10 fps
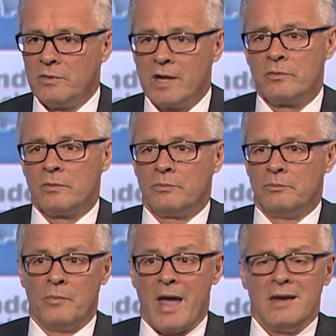Never
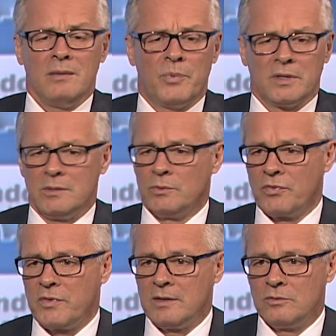anybody would
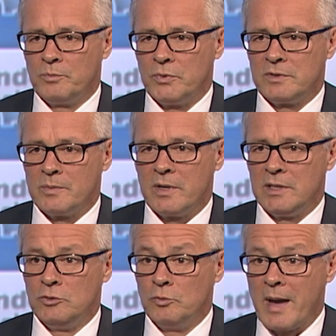think to put their money
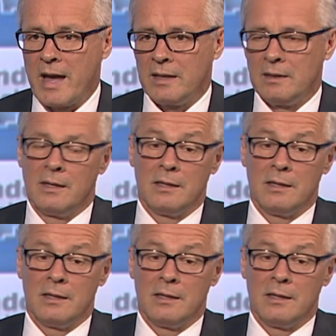in Dubai.